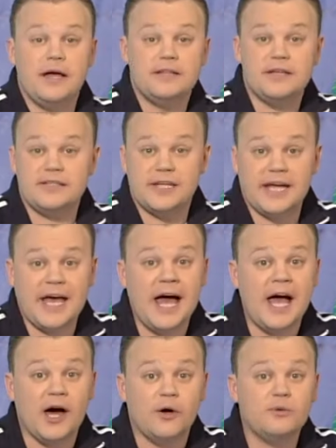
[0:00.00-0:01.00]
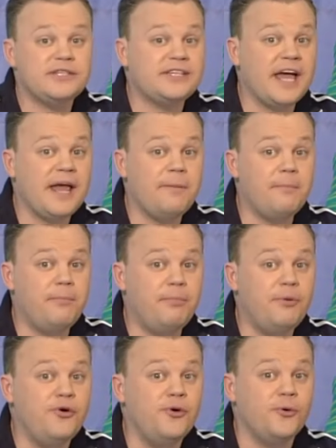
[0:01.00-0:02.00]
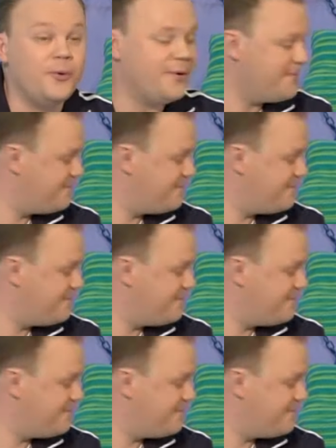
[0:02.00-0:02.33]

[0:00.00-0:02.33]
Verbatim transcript: Does a Cow Say Boo?